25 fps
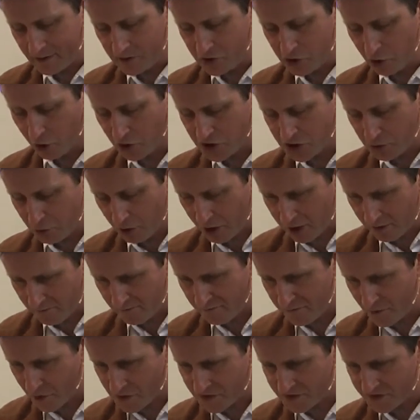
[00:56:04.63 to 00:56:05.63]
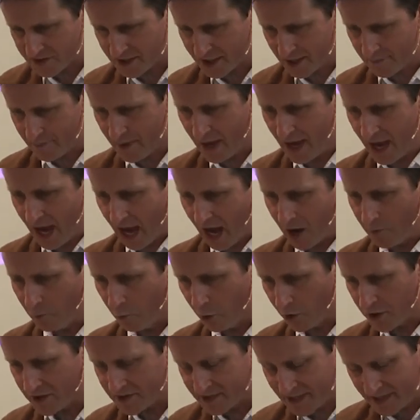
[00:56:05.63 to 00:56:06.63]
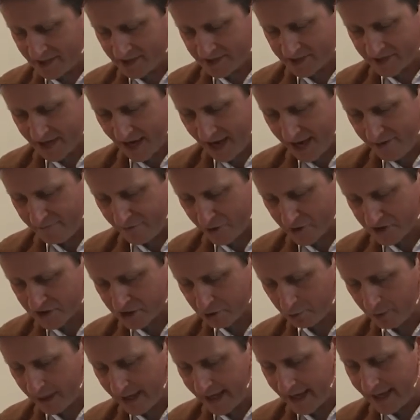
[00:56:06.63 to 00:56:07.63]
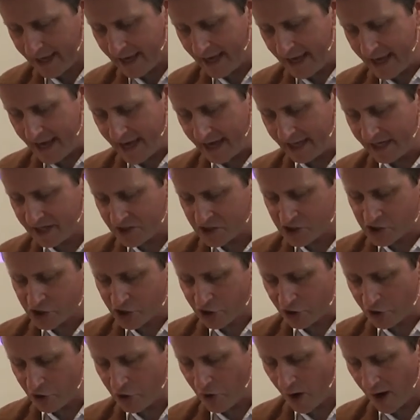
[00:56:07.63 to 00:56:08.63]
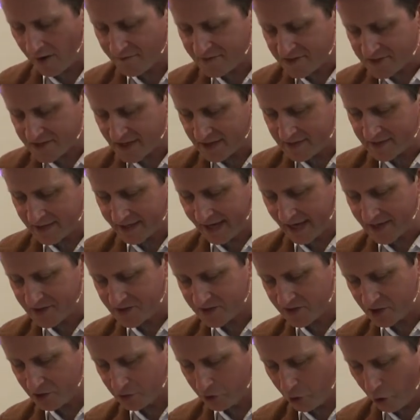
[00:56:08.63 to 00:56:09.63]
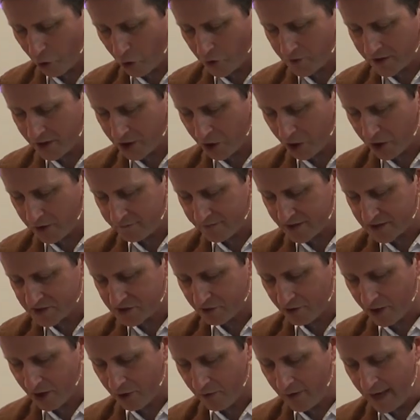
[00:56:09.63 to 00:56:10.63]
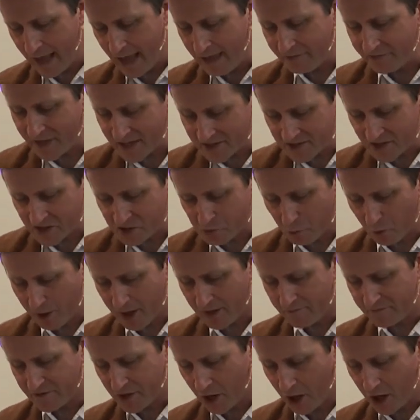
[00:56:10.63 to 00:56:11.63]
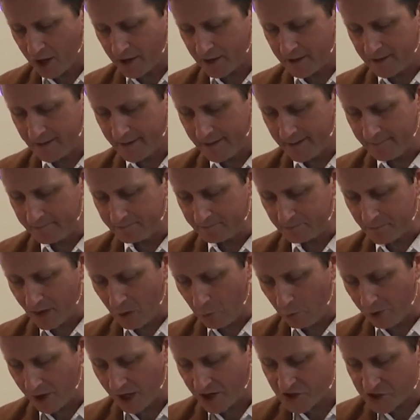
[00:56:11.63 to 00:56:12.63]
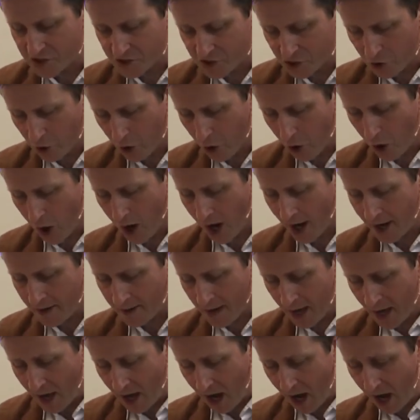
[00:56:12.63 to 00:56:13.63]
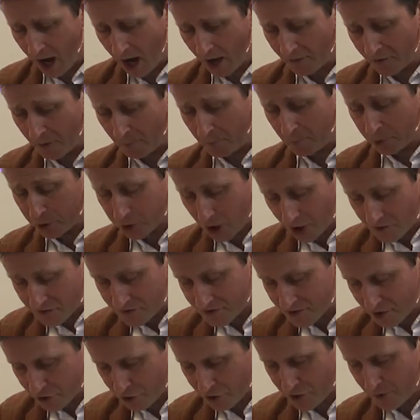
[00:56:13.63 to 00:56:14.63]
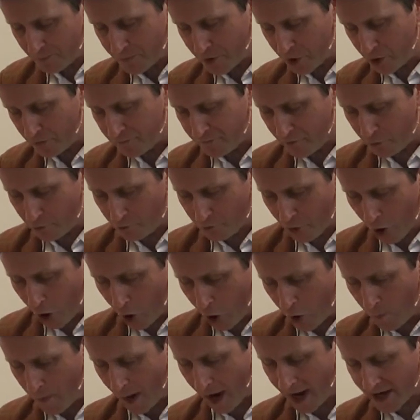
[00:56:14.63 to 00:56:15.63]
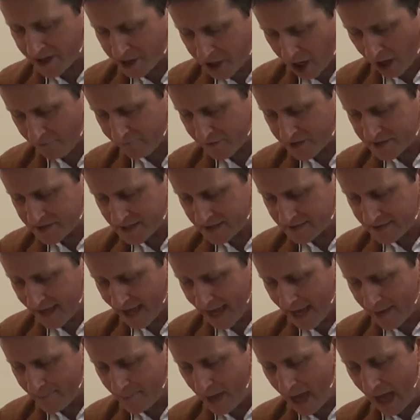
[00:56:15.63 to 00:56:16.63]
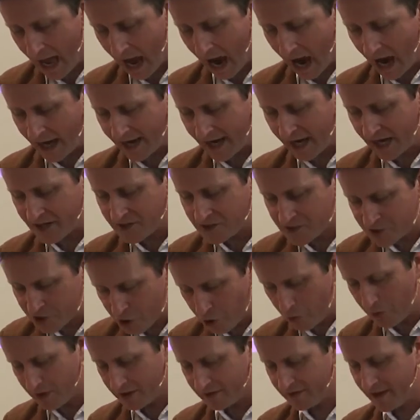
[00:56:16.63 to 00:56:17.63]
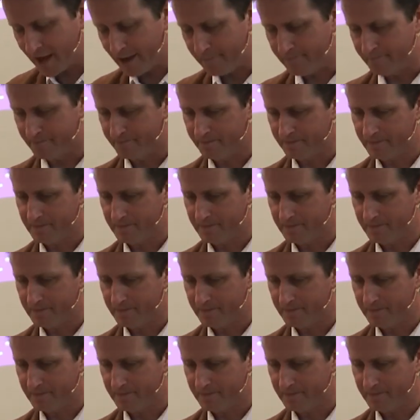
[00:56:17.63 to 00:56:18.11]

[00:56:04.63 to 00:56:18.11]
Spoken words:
Joshua confronts him, and what does he say? Verse 20, "It is true, I've sinned against the Lord, the God of Israel. This is what I've done. When I saw the plunder, the beautiful robe, I coveted them, and I took them.